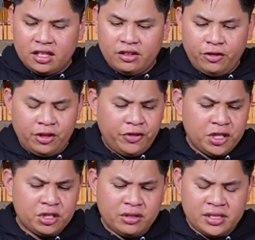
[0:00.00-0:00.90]
for the
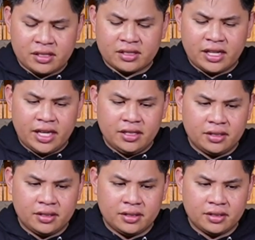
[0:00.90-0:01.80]
futuristic side,
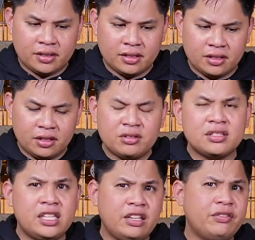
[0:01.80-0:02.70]
there's a
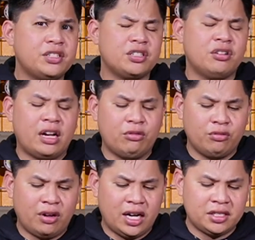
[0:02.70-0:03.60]
TV show I would
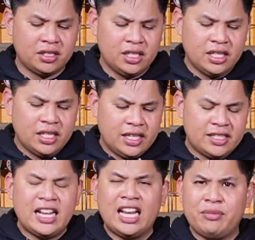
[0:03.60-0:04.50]
watch. It's
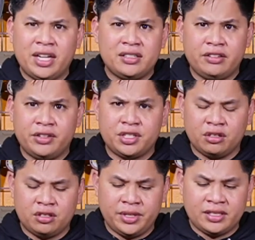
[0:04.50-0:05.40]
an animated TV show
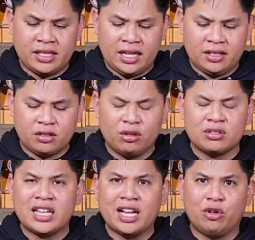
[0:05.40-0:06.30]
to be exact. It's called
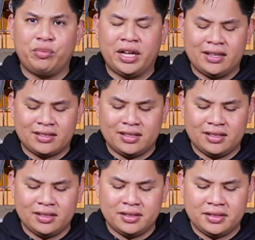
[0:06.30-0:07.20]
Psycho-Pass.
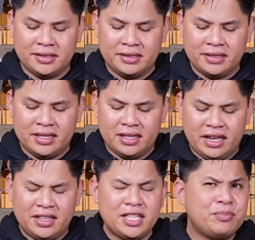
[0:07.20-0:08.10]

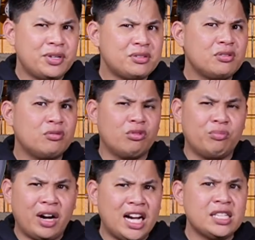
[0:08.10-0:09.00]
And this pistol
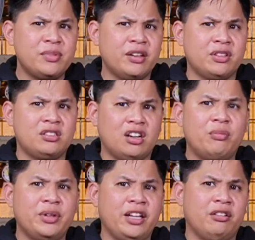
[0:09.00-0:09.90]
reminds me of the
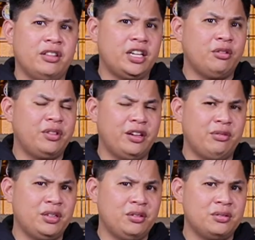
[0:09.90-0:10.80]
Dominator that they would
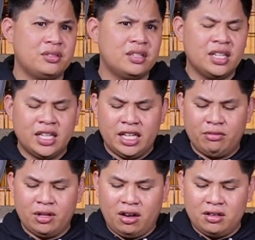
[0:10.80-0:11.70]
use in
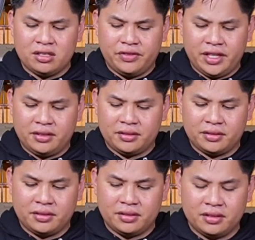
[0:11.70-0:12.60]
regards of it.
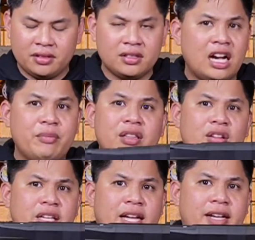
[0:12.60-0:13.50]
I mean,
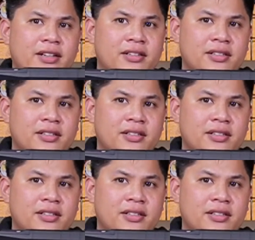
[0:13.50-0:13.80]
look at it.